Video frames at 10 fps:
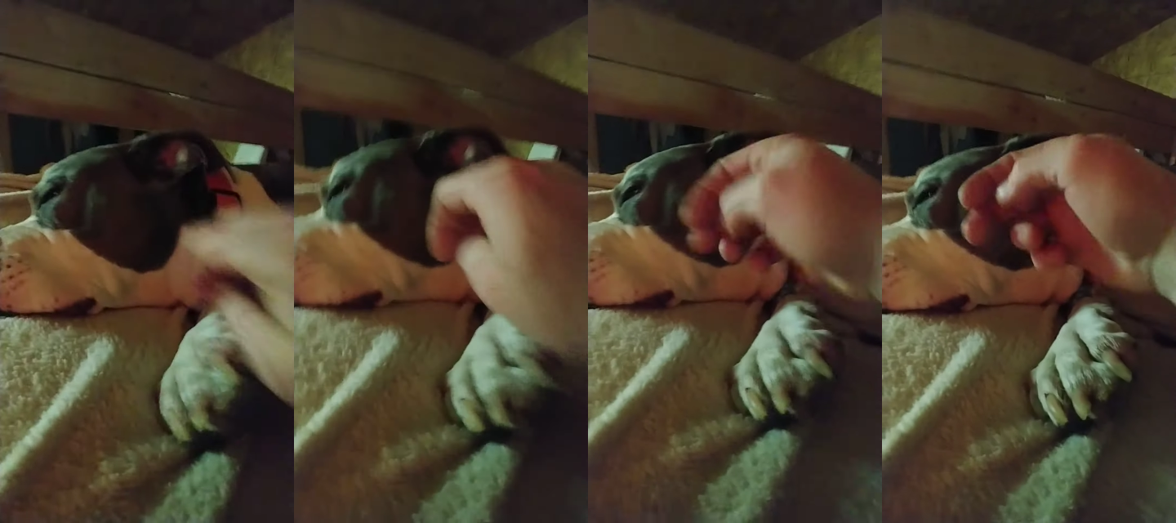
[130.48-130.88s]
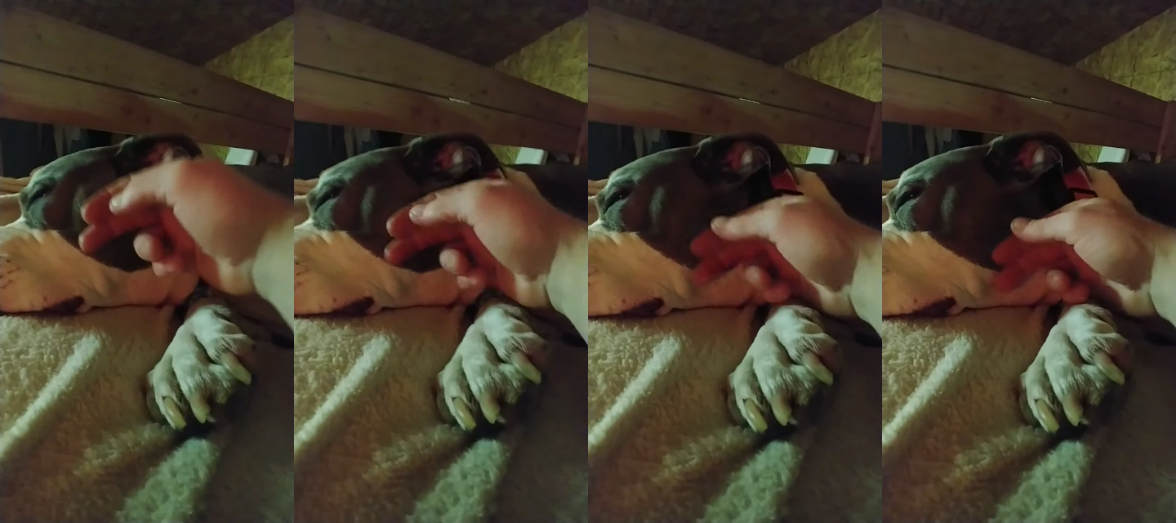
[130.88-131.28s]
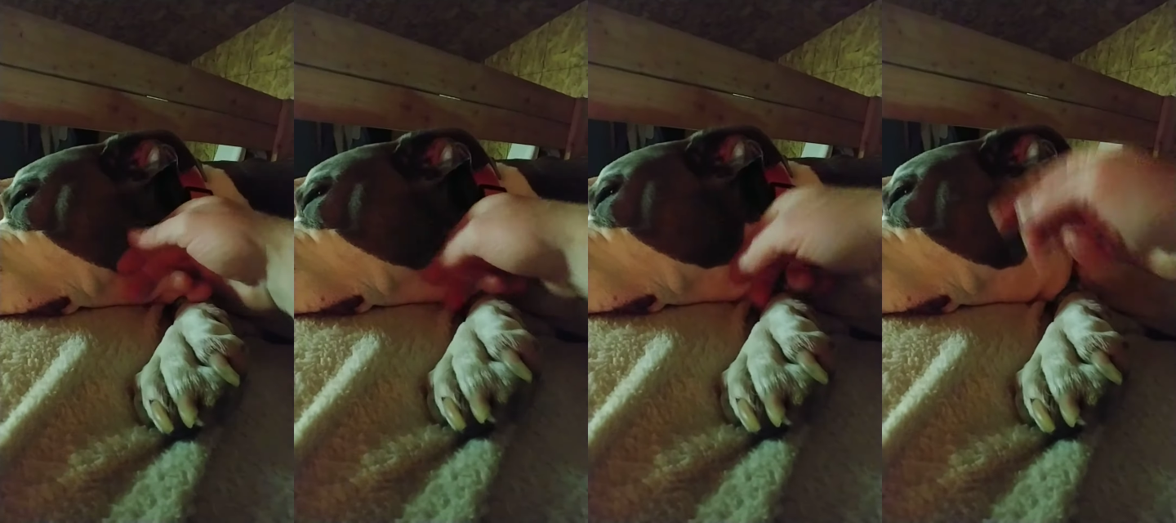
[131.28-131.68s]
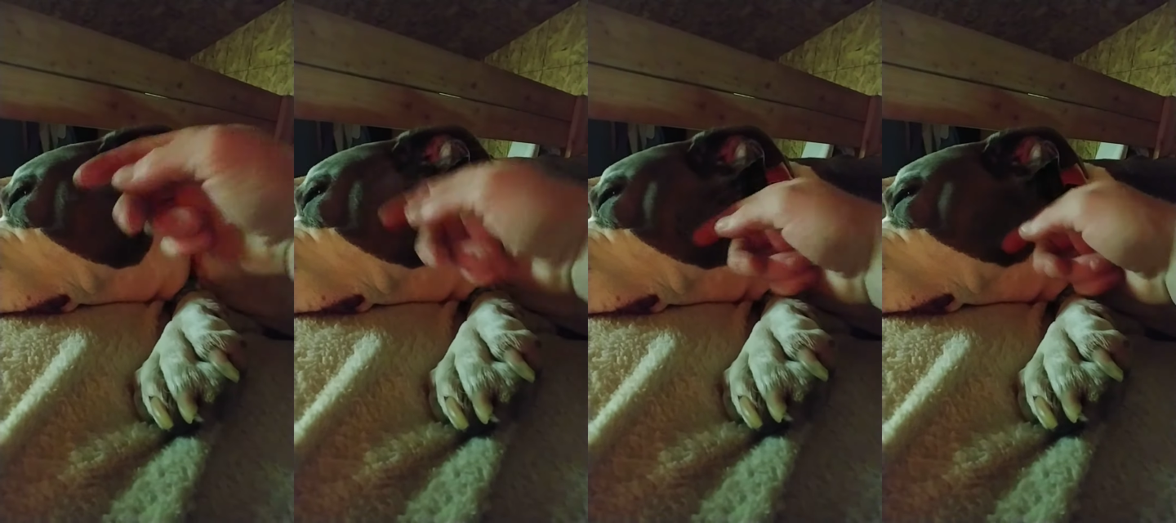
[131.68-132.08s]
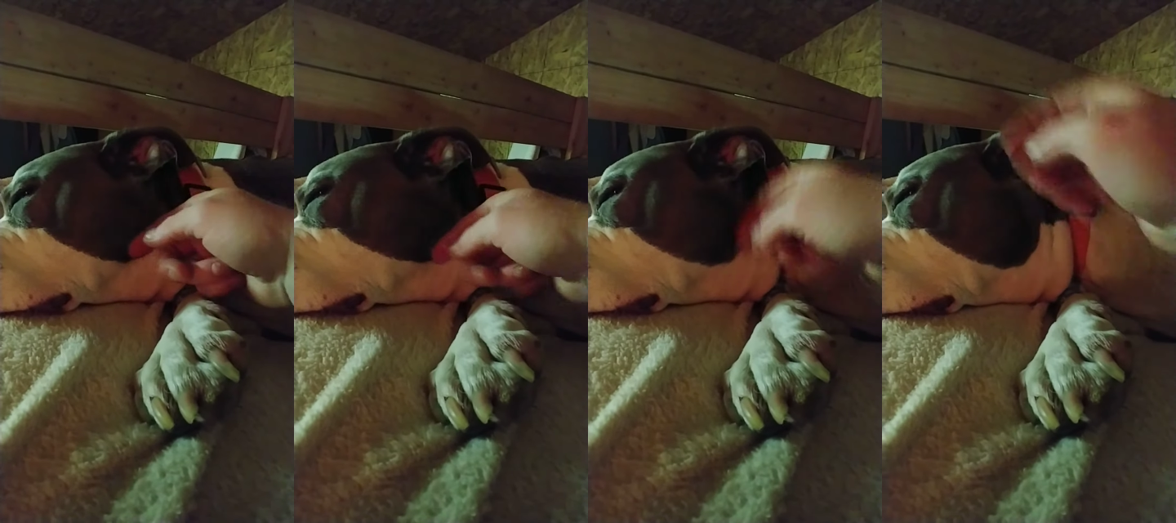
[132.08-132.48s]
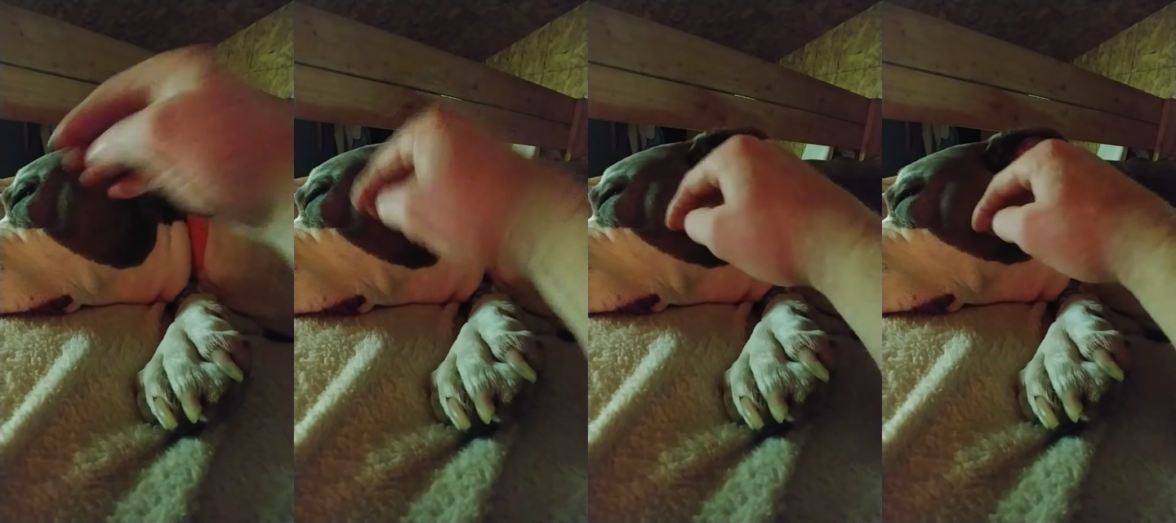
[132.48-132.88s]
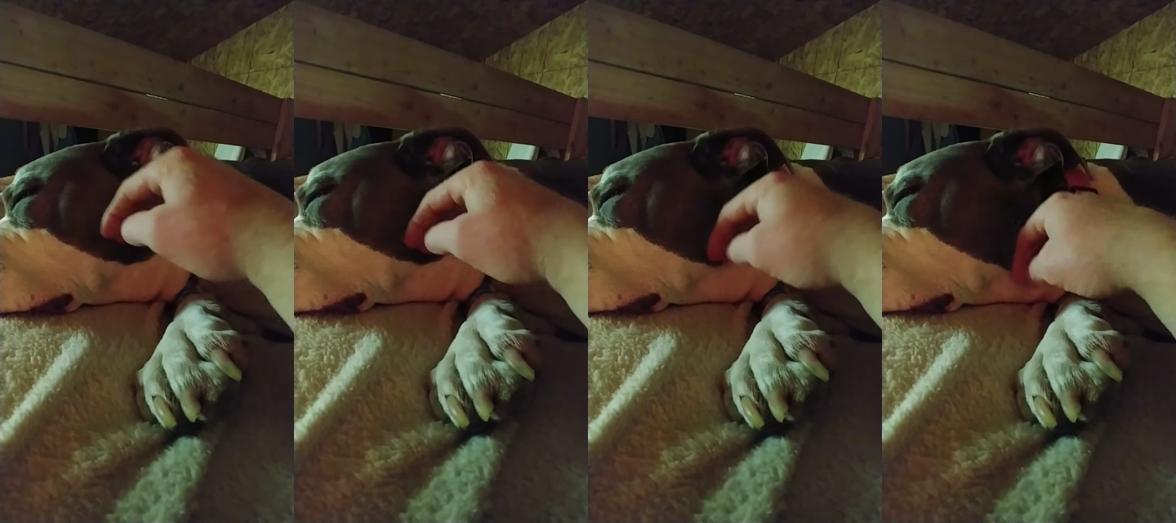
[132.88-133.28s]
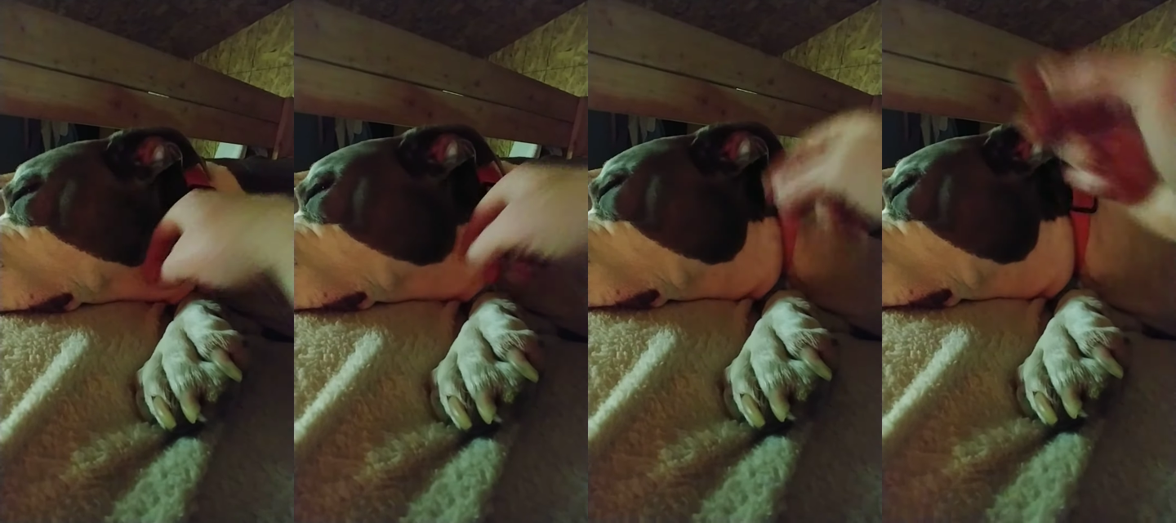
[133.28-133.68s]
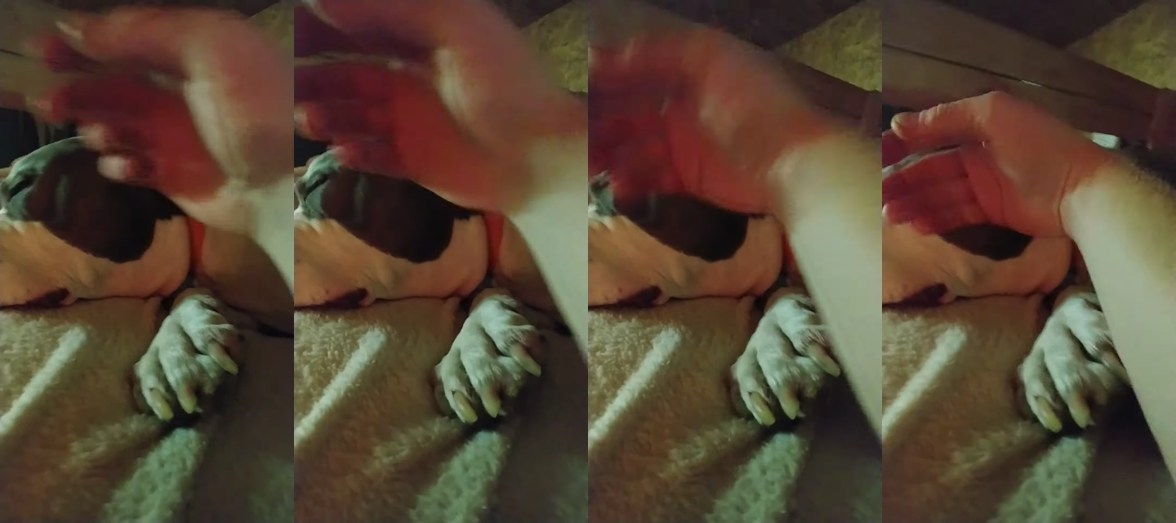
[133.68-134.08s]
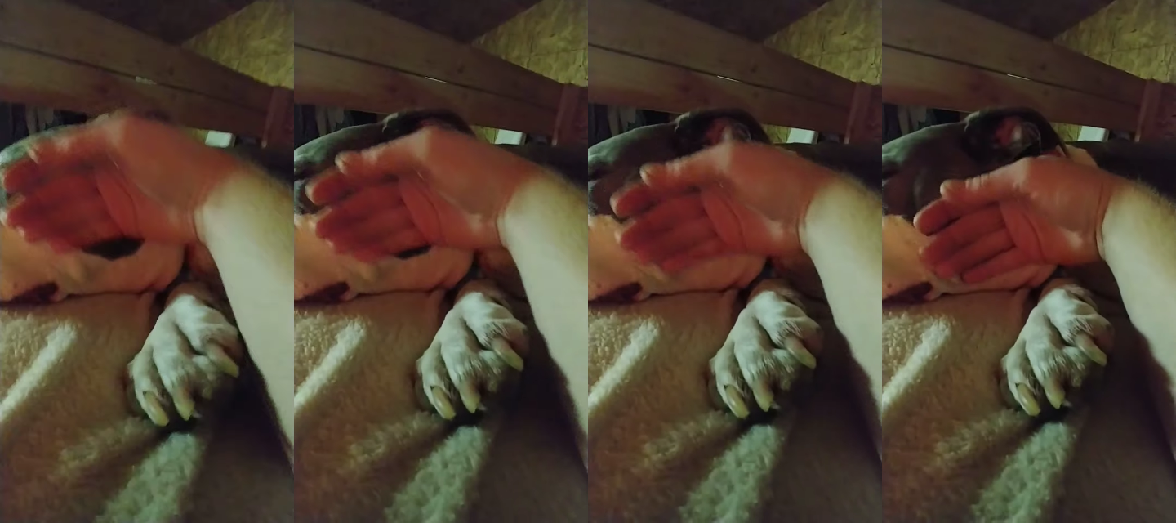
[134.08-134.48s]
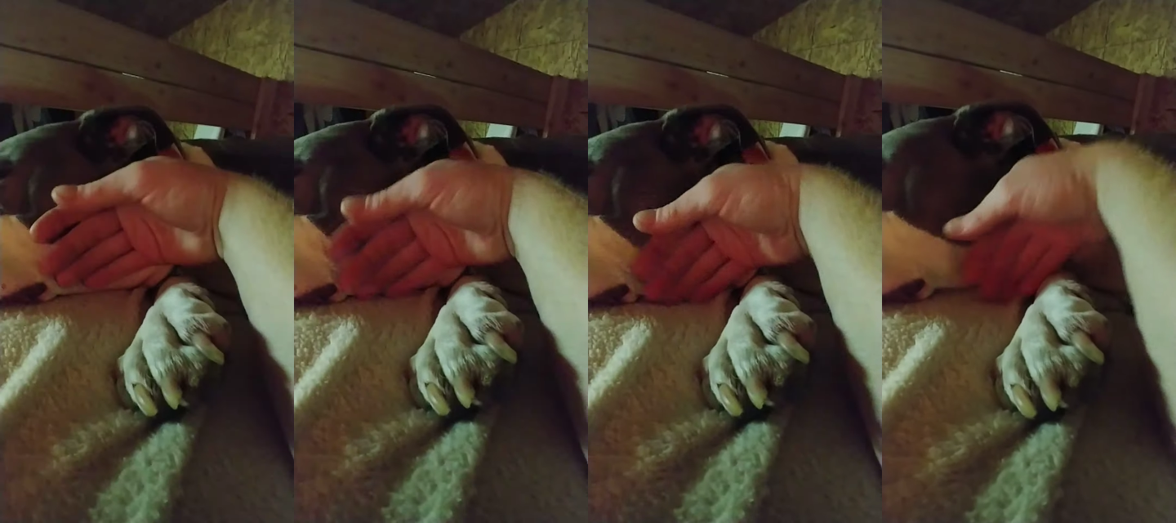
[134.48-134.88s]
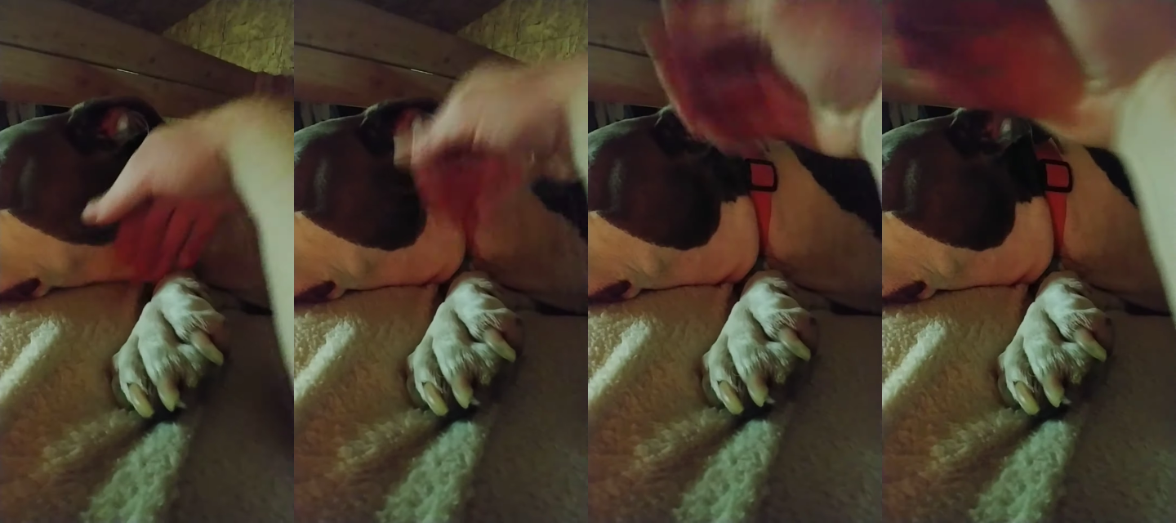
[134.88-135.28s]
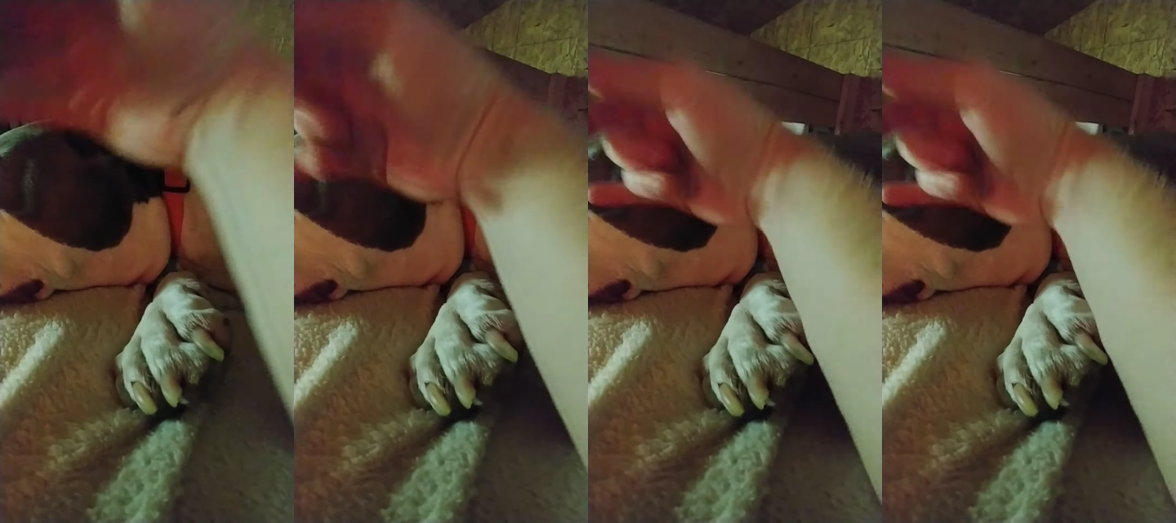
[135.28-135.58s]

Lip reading: [unreadable: no face in view]